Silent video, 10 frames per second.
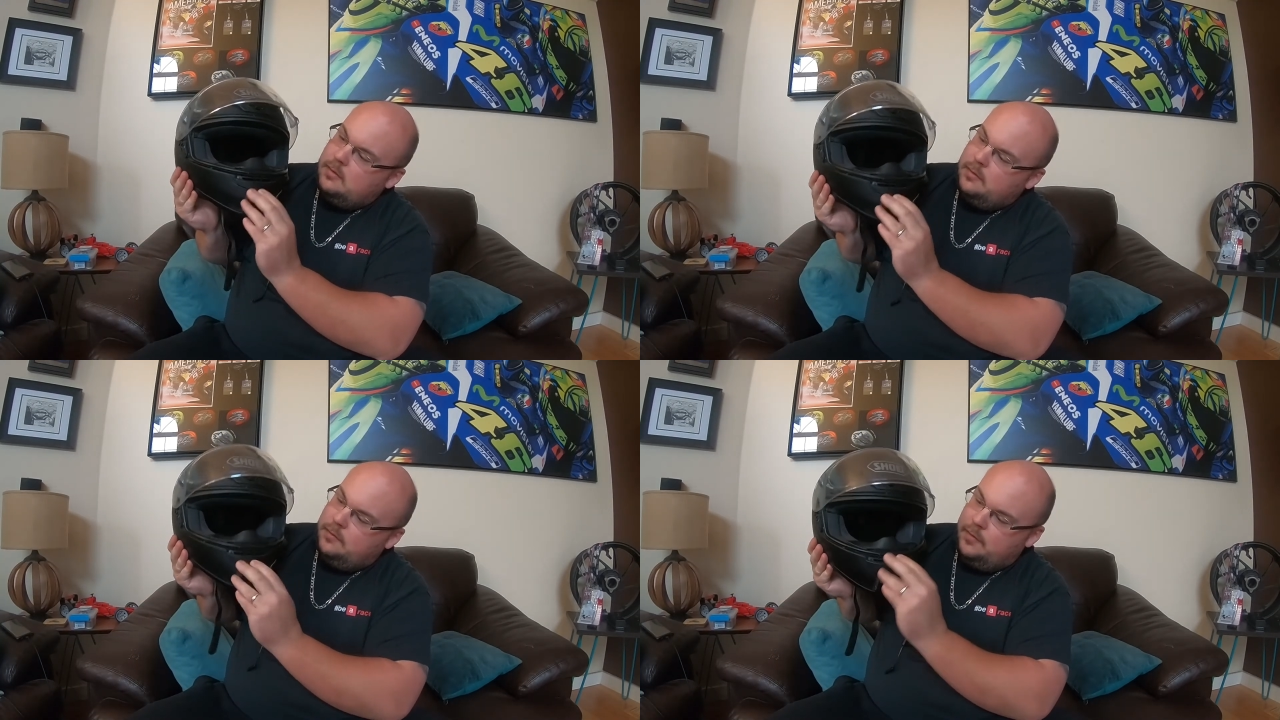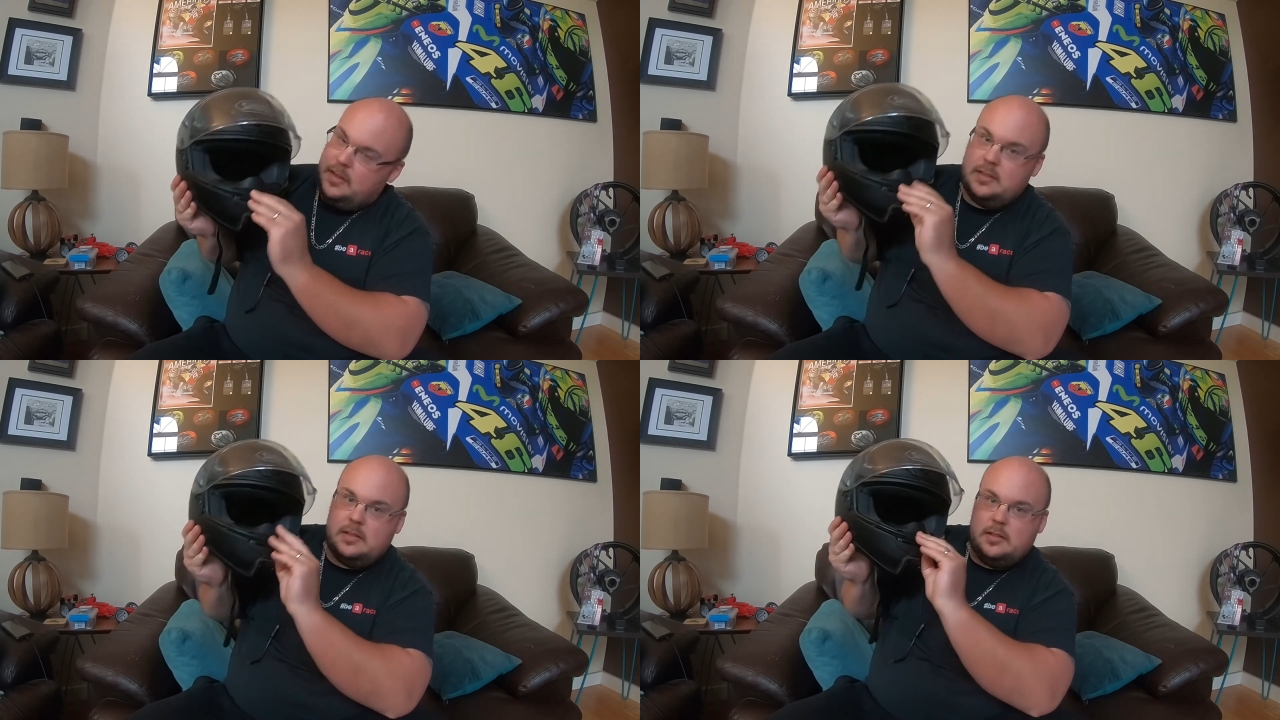
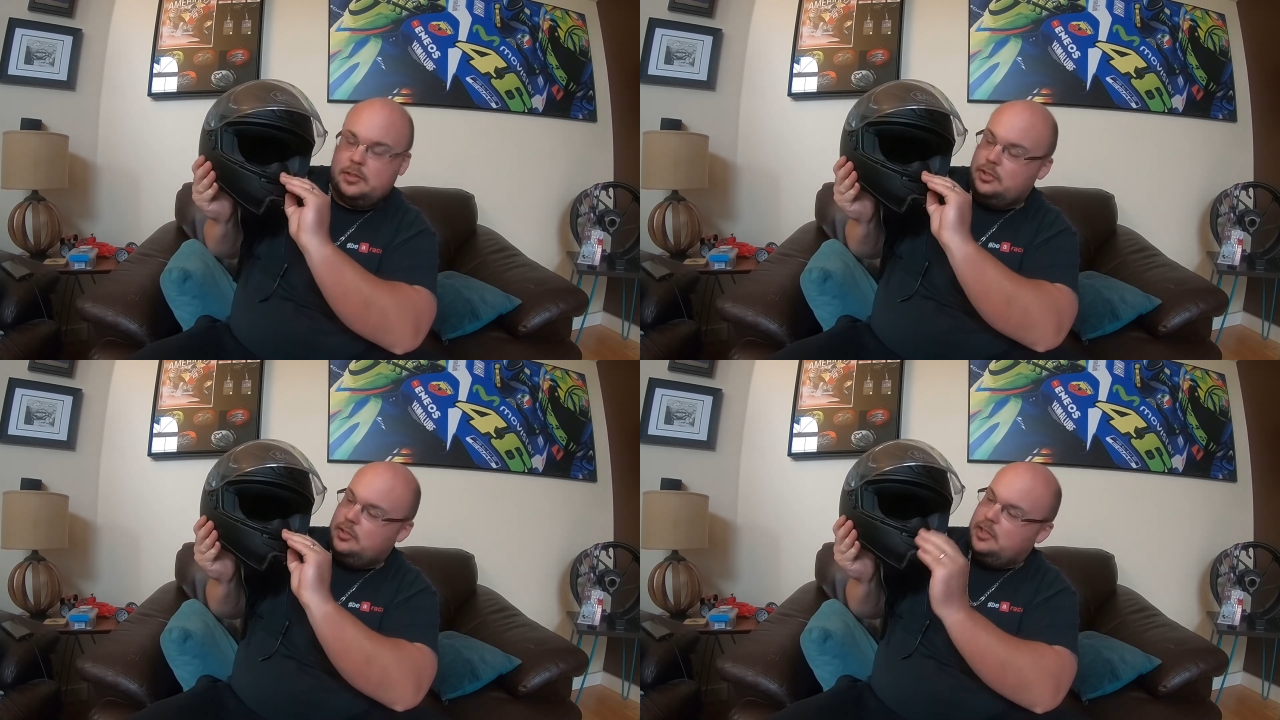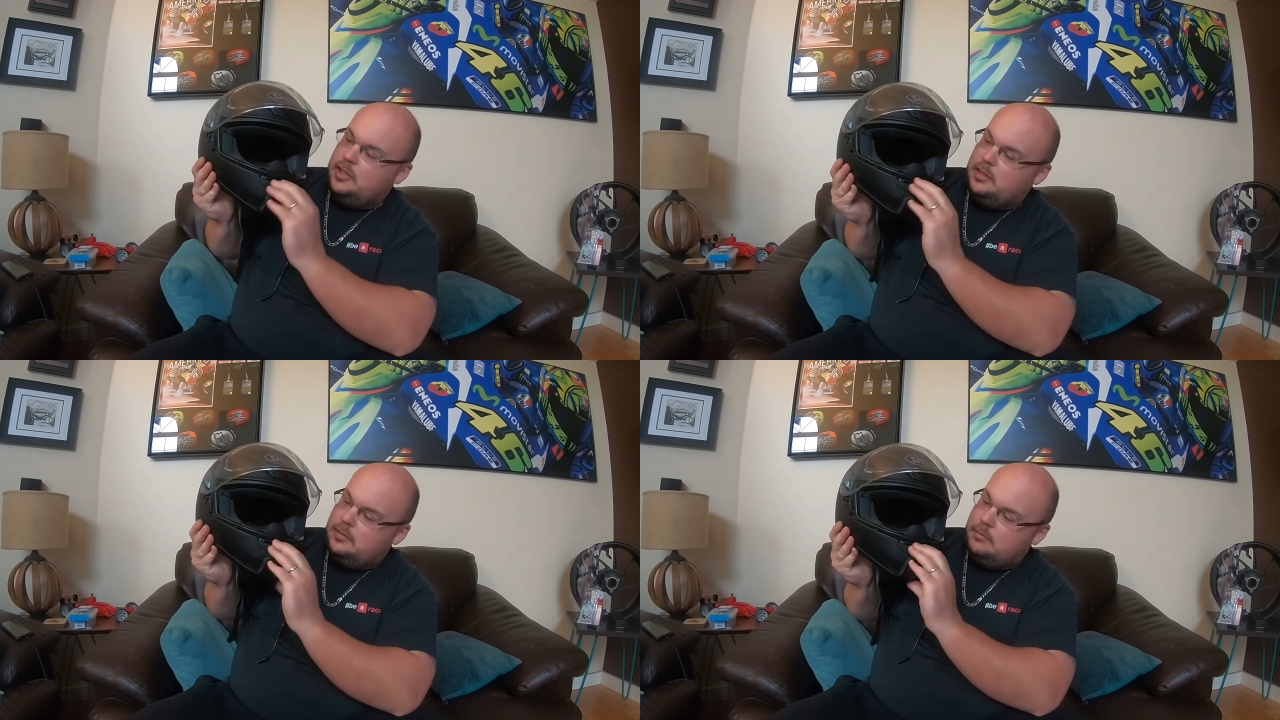face
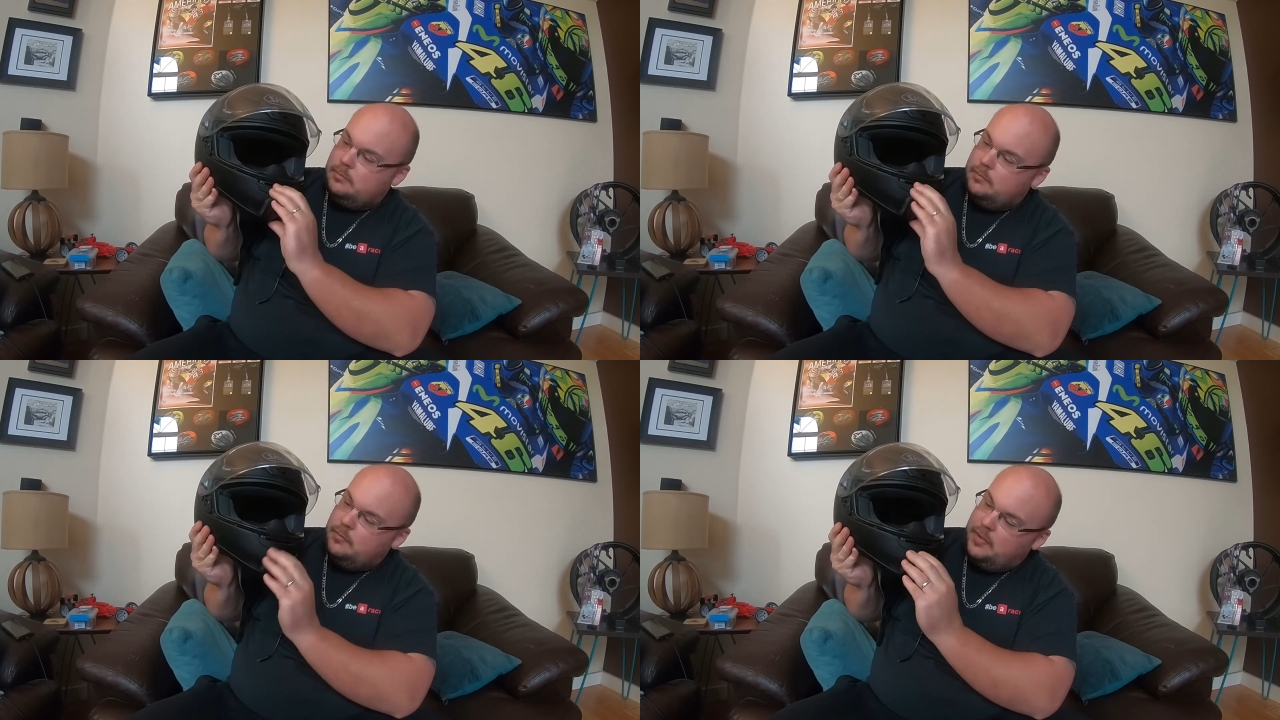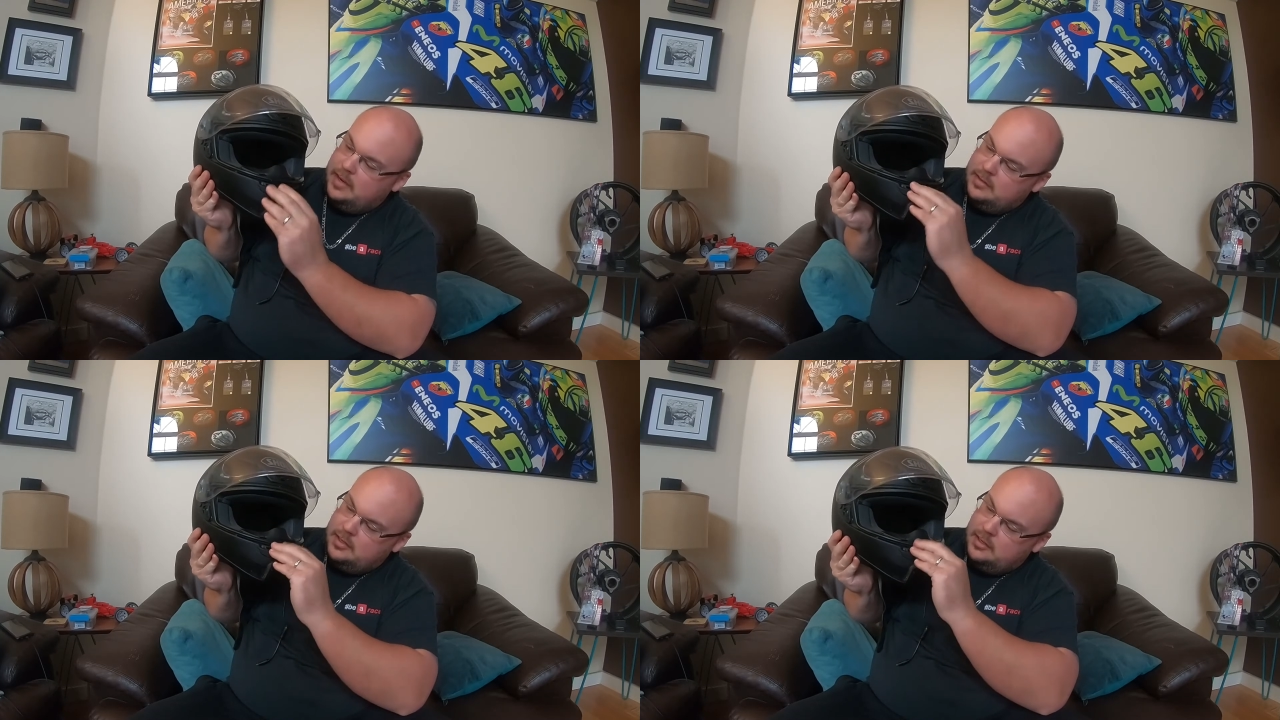chin
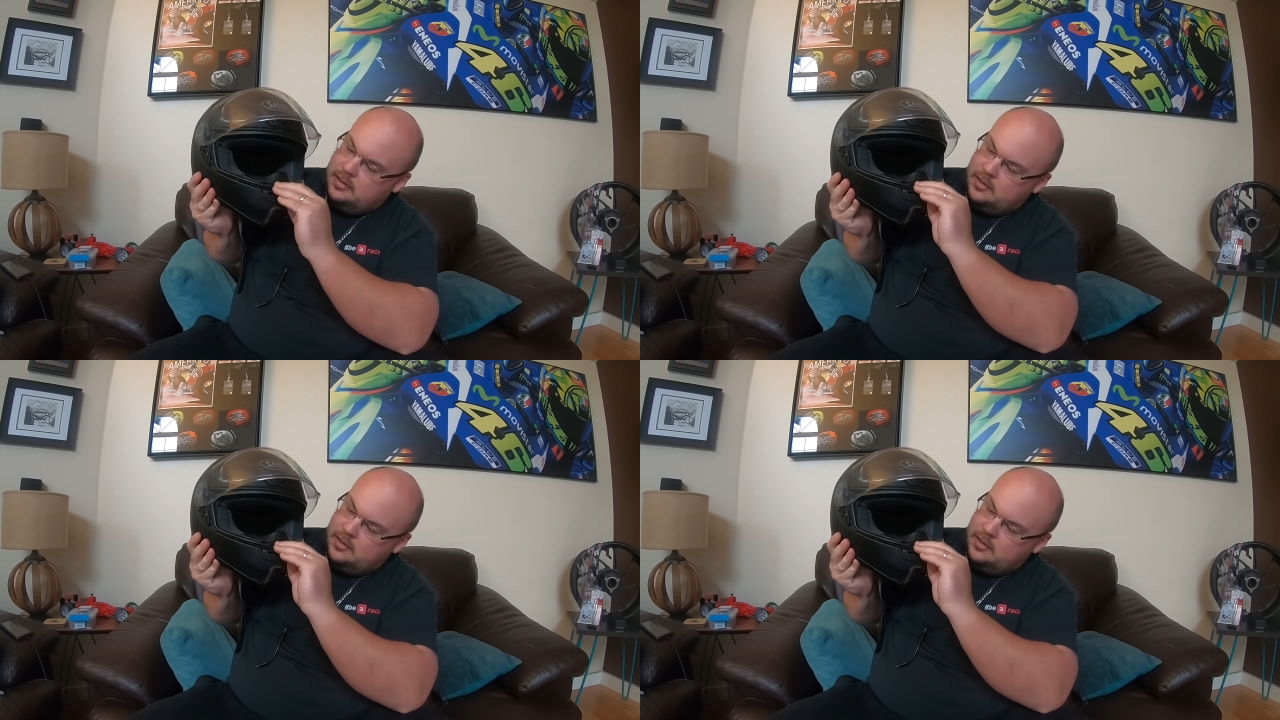vent here.